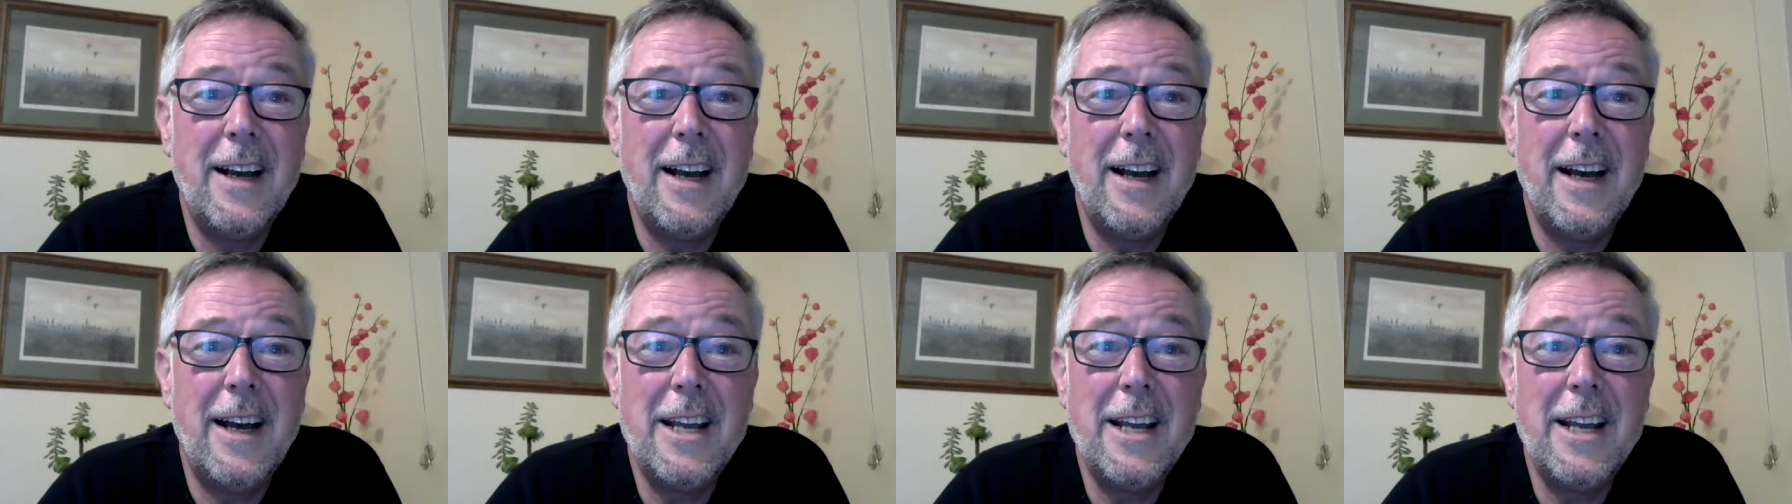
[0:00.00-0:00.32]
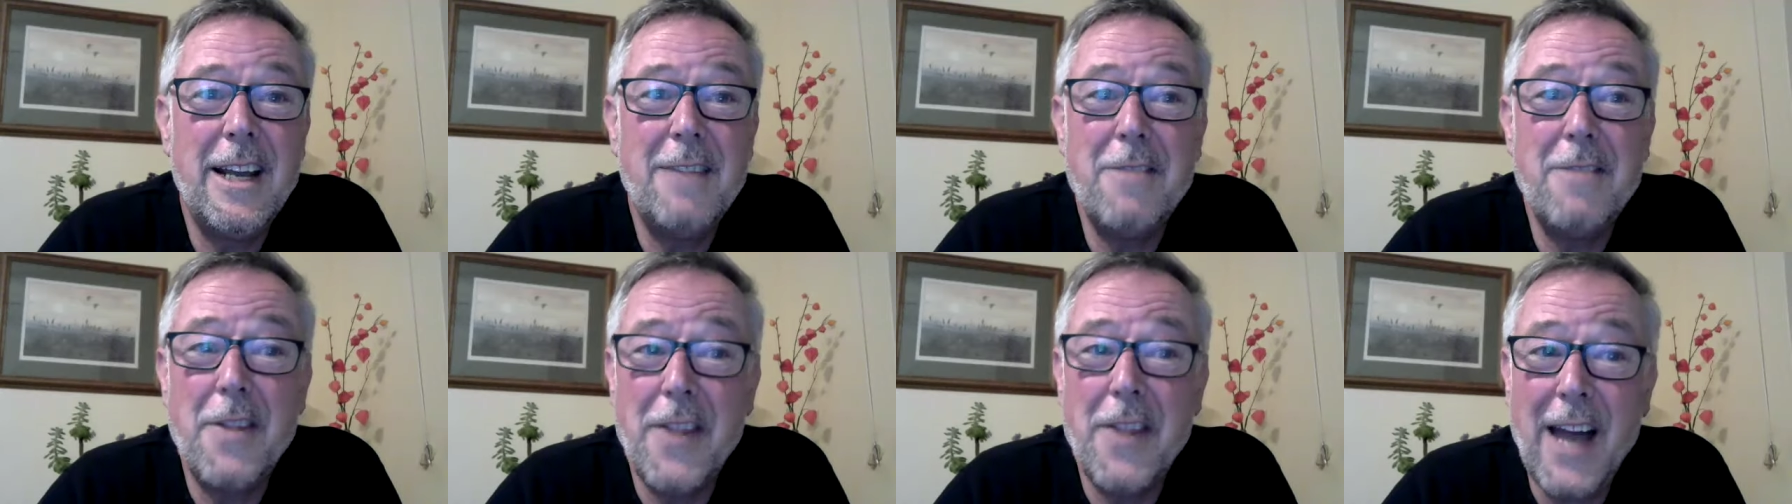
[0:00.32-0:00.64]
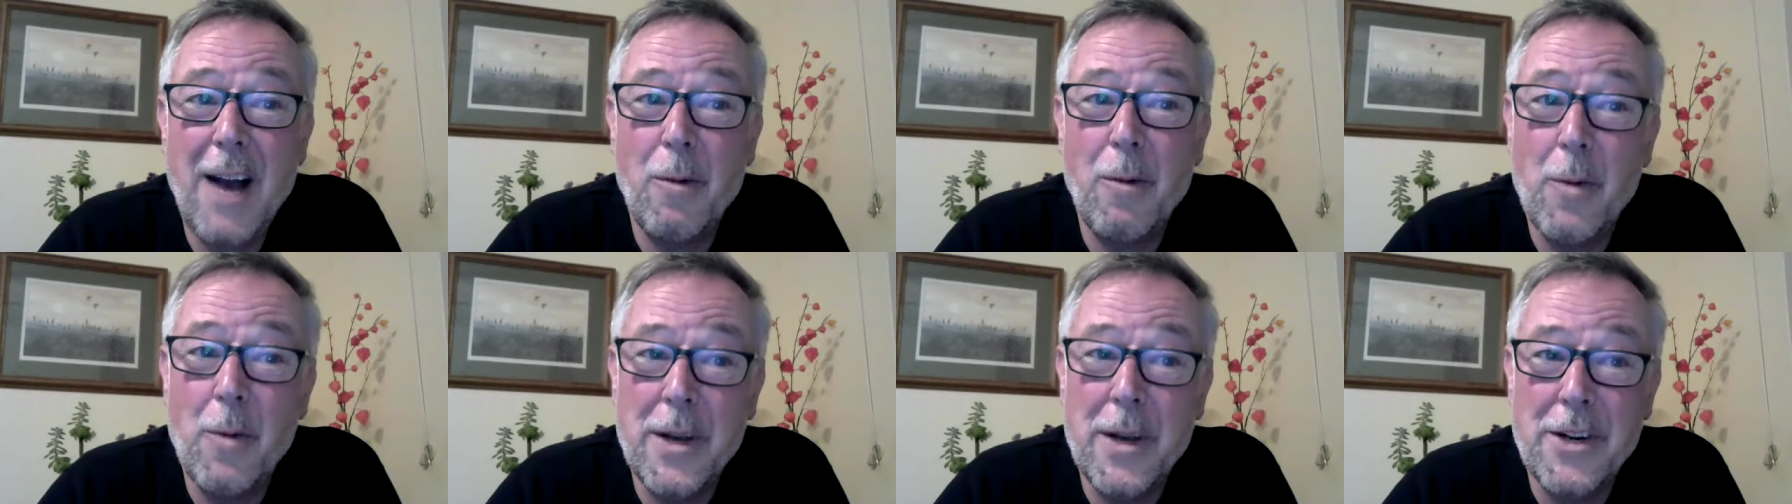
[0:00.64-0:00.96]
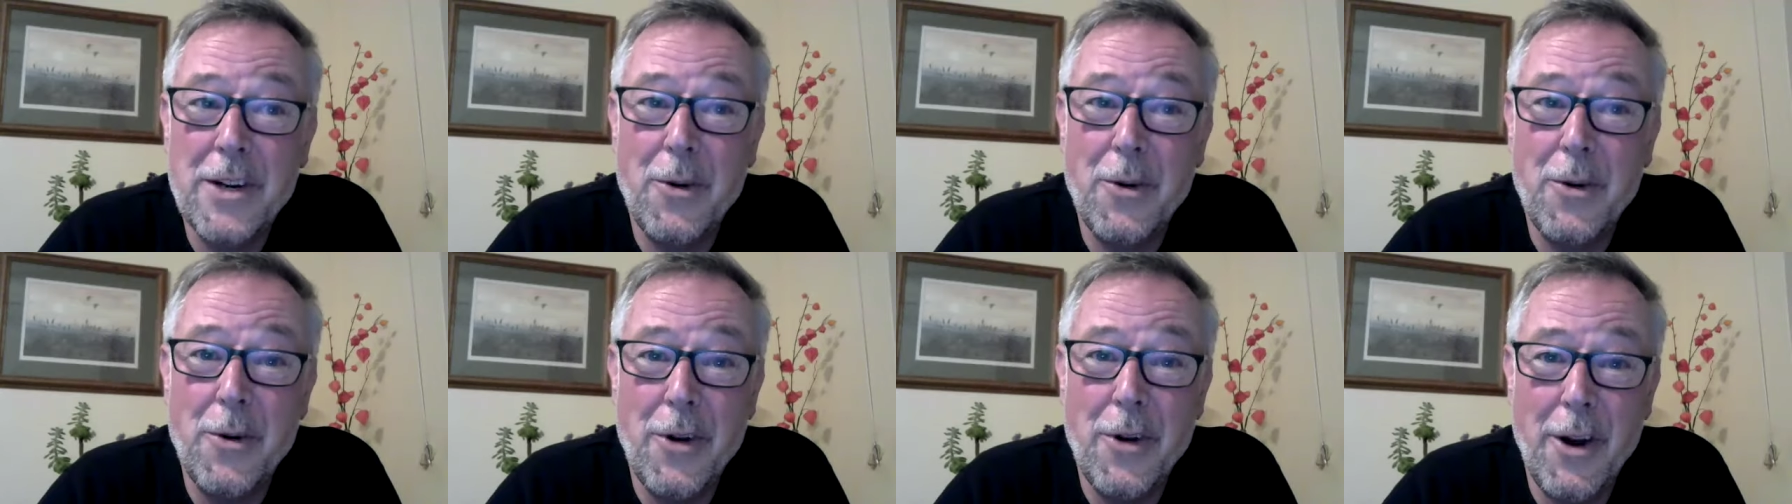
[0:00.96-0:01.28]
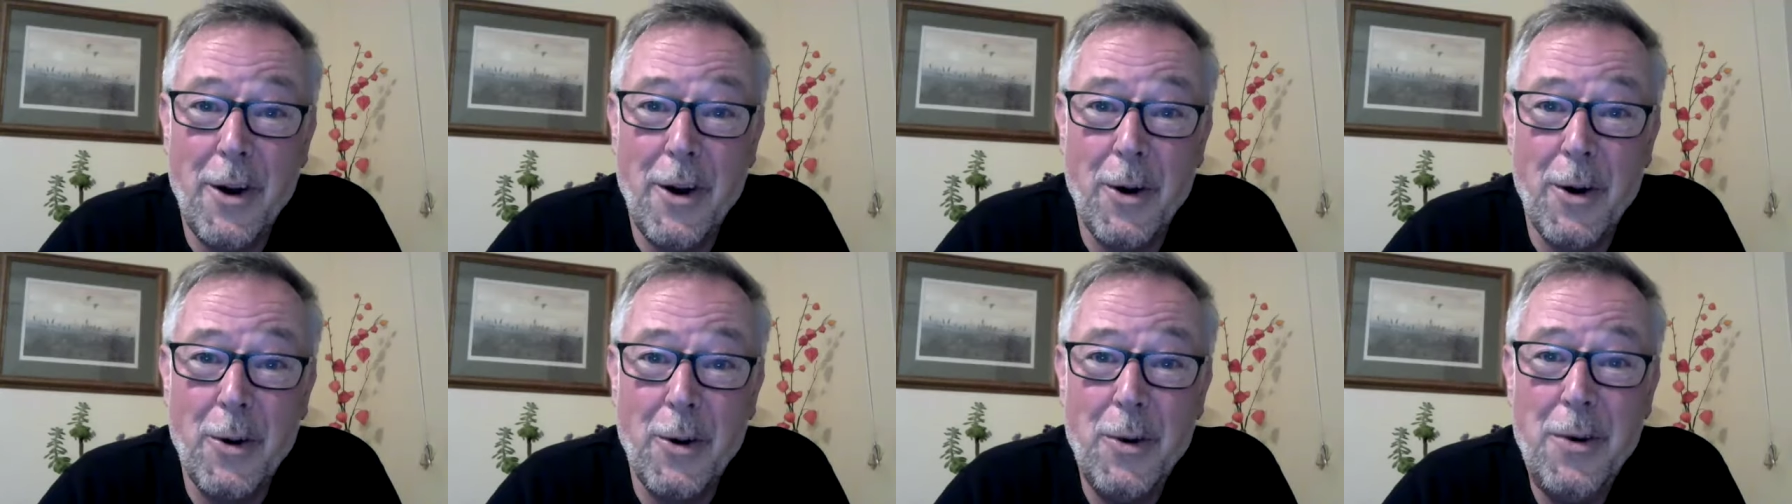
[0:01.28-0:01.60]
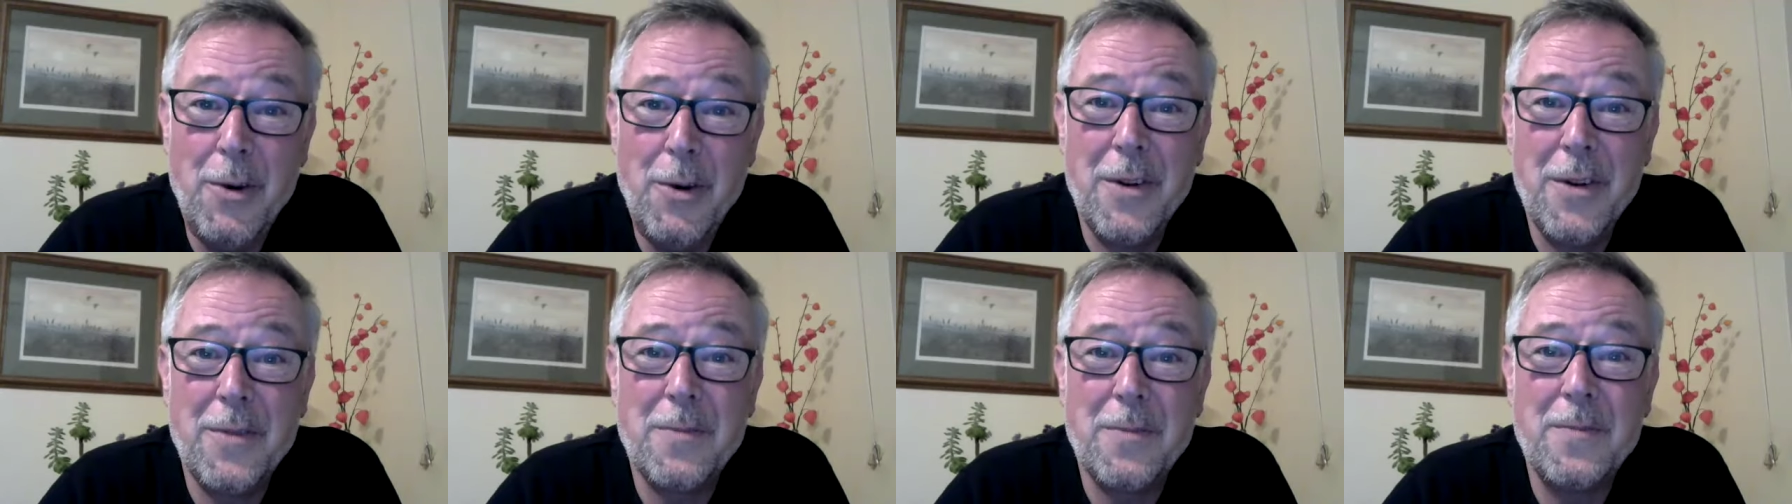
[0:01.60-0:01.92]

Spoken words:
And even that we don't know.